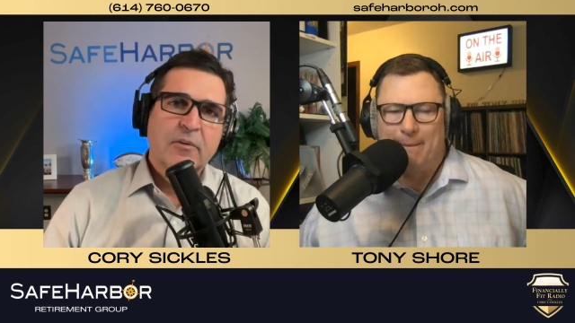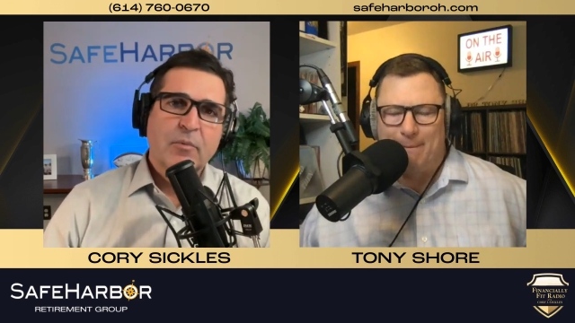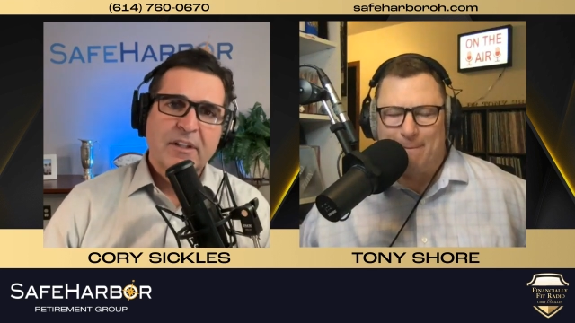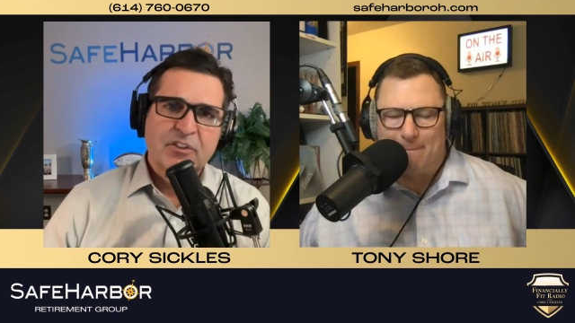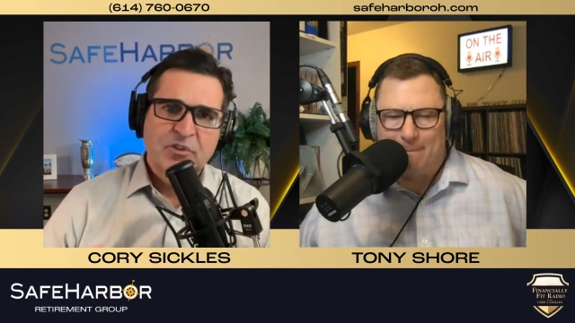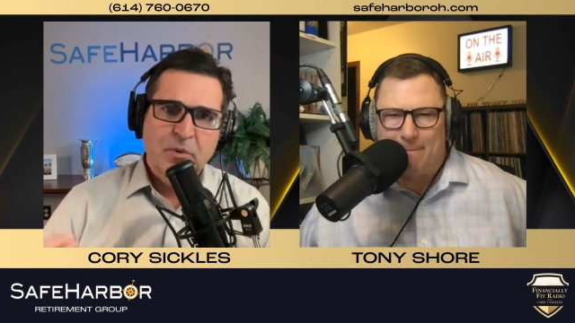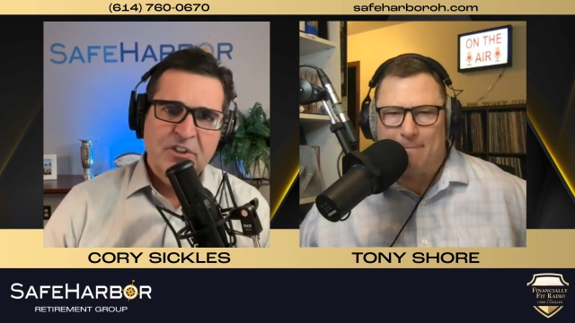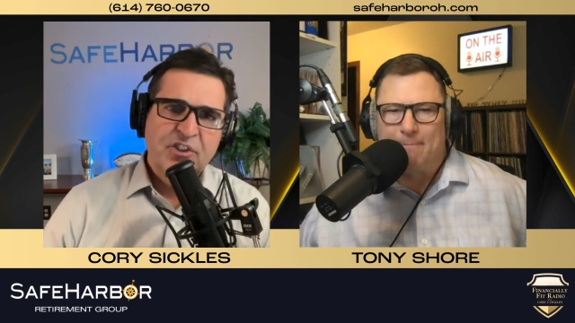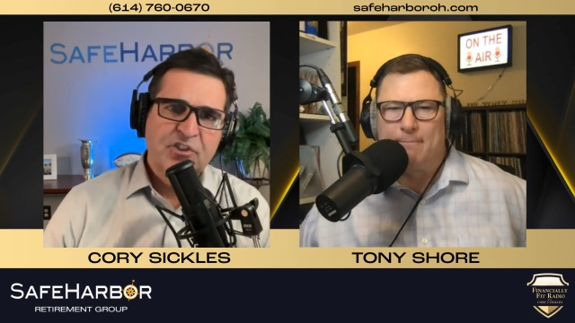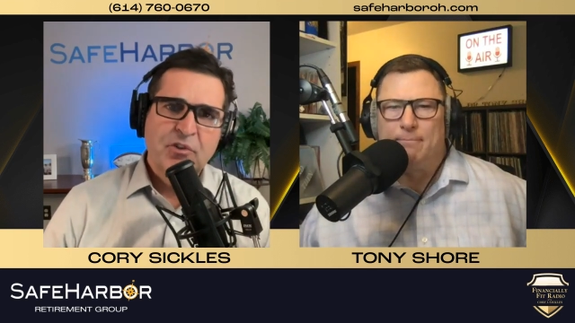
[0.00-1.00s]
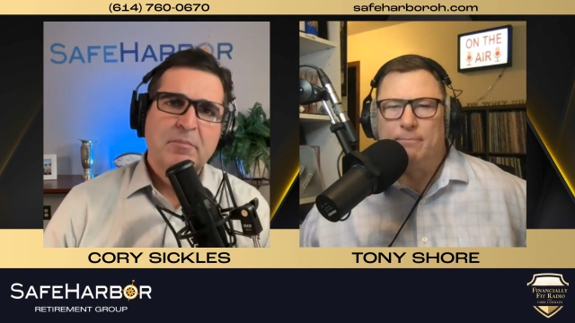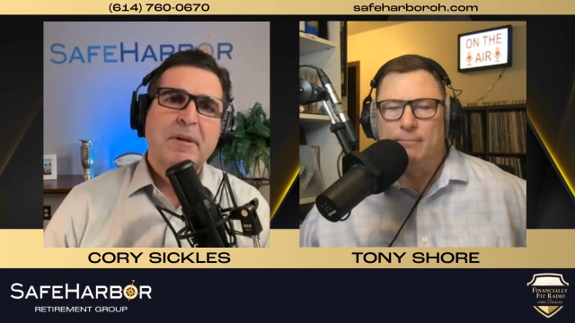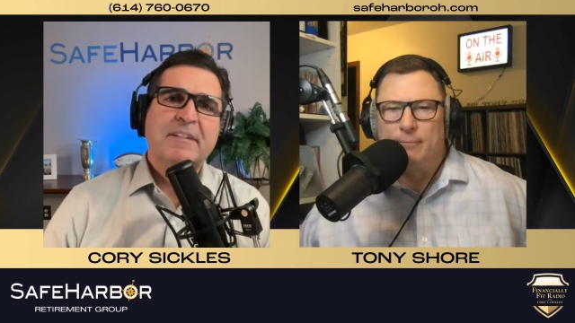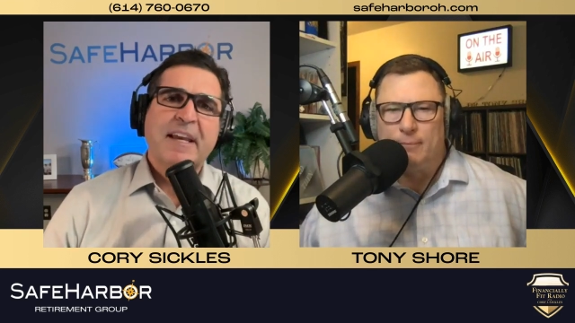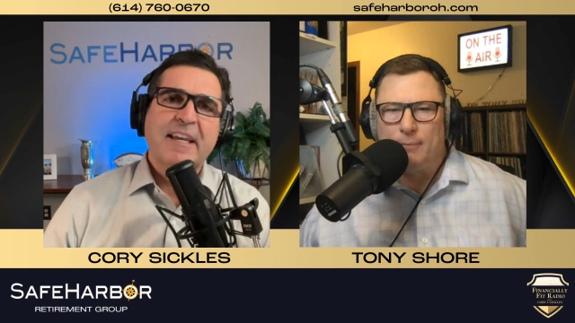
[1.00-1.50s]
Speaker 1: what what should you be
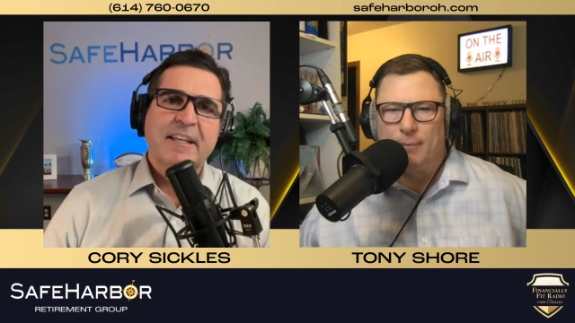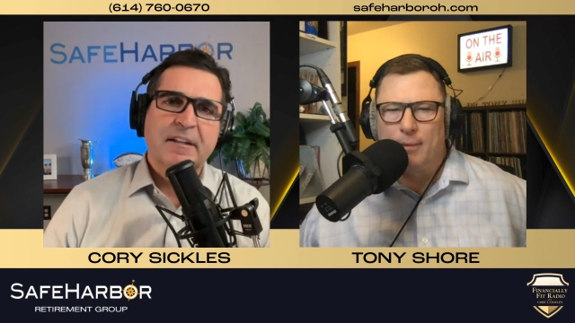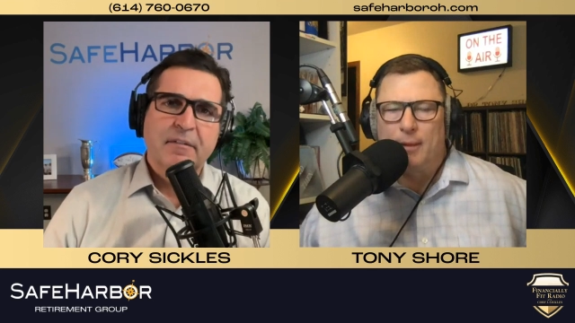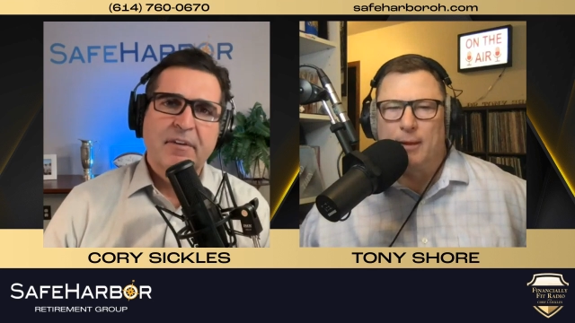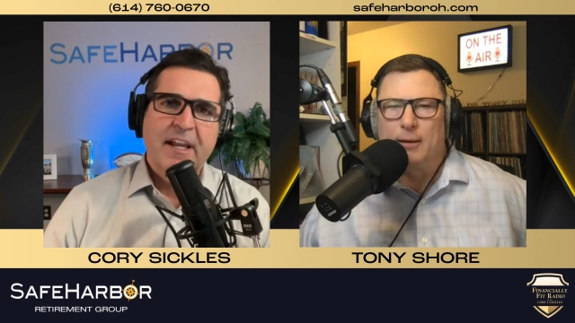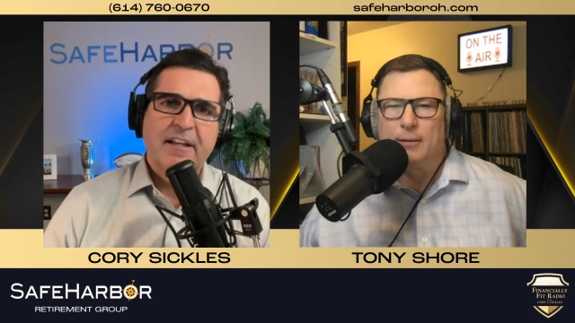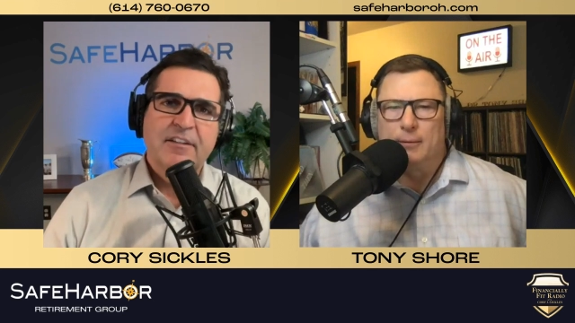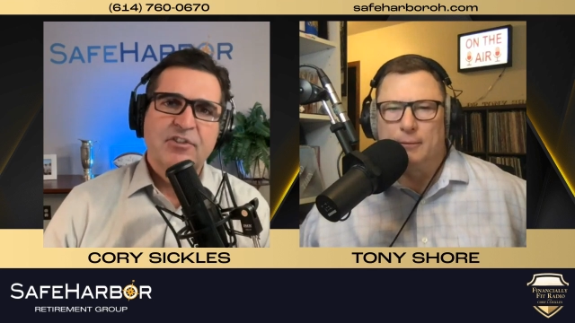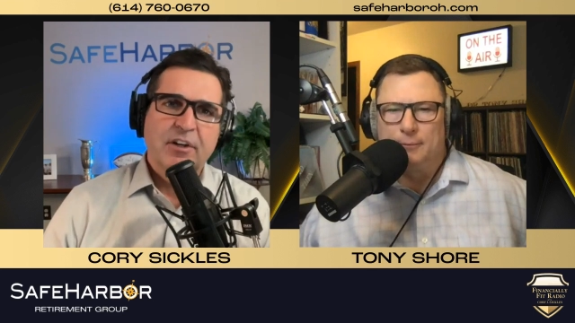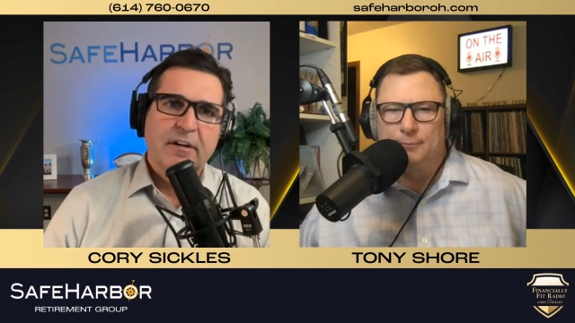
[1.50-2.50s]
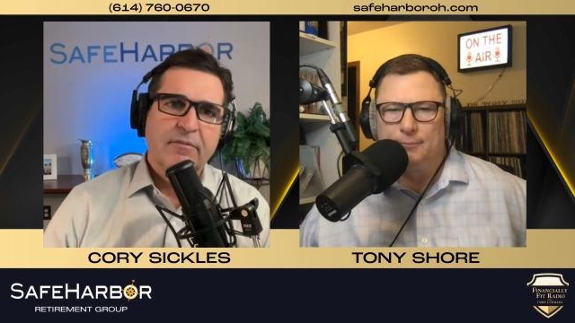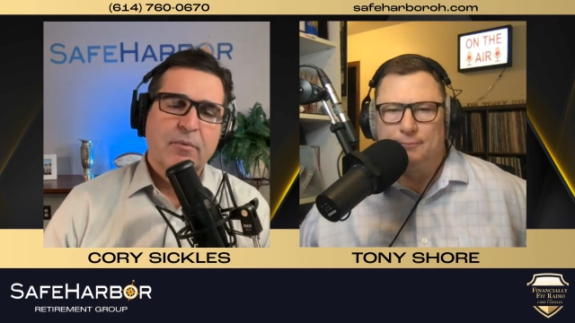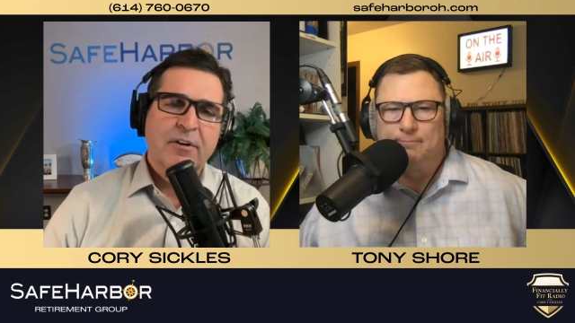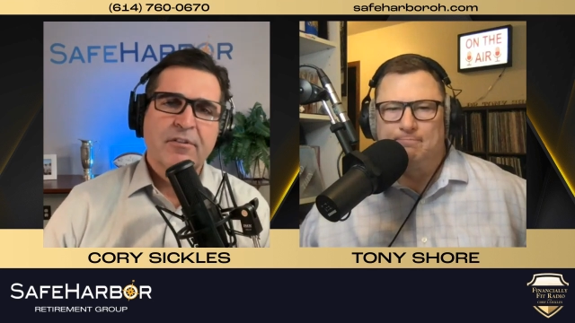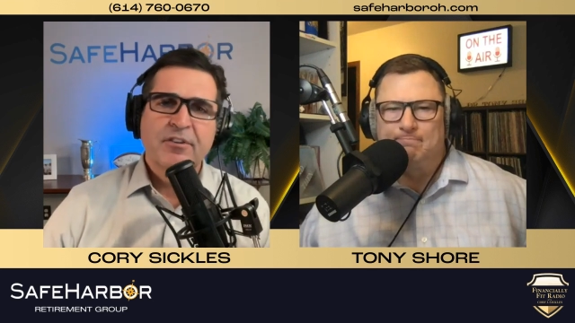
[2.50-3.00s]
taking advantage of,
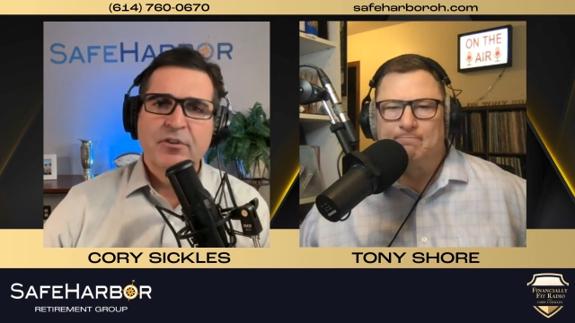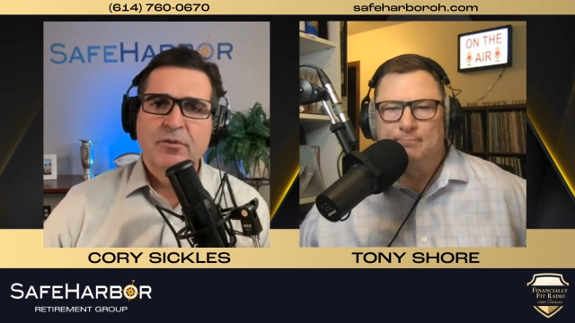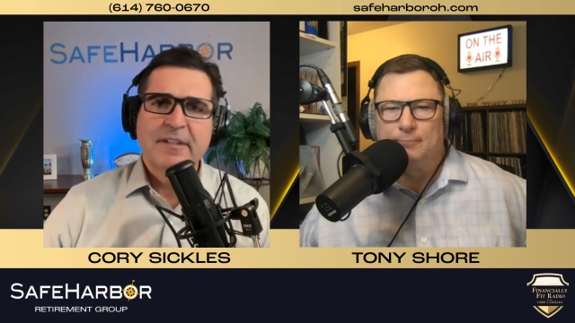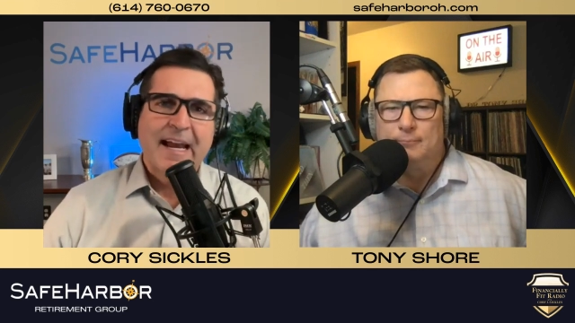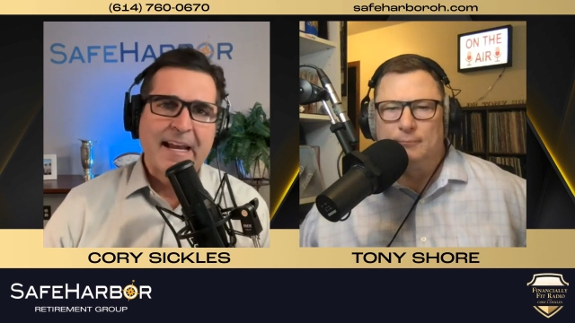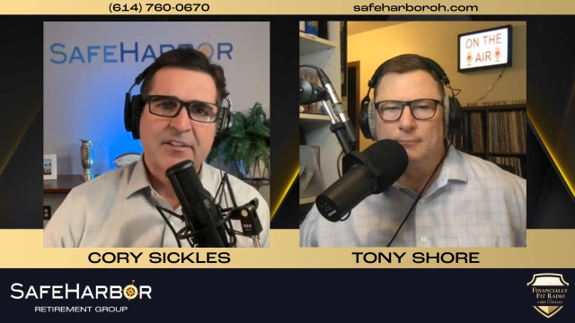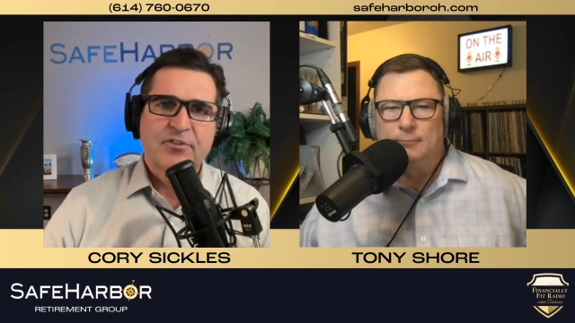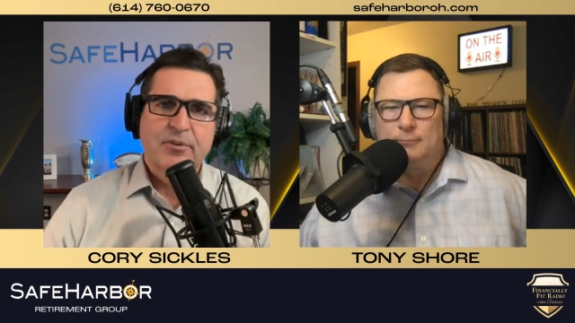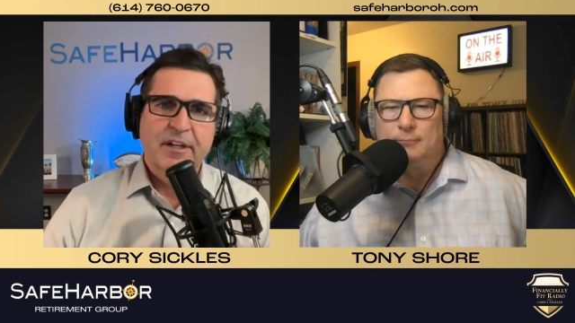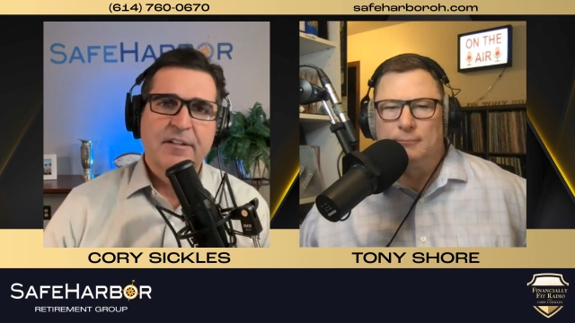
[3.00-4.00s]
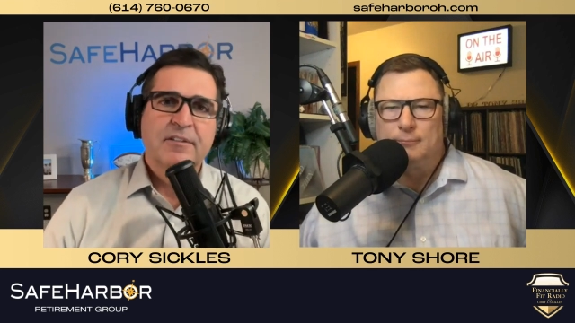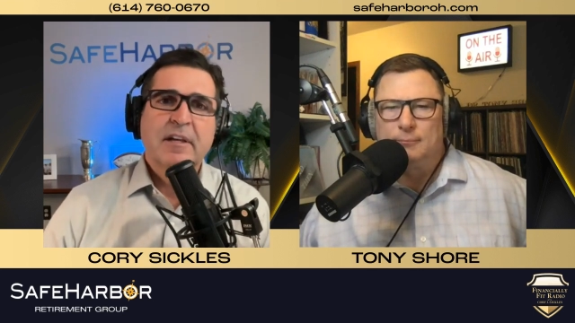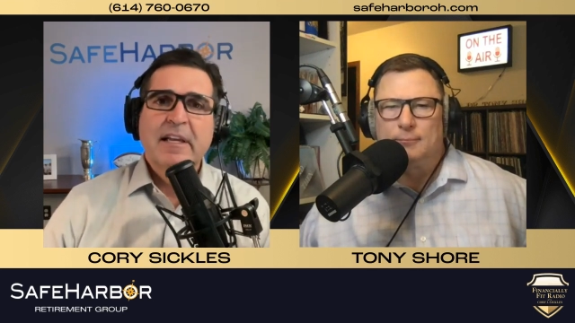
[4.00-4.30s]
what are the new tax trends,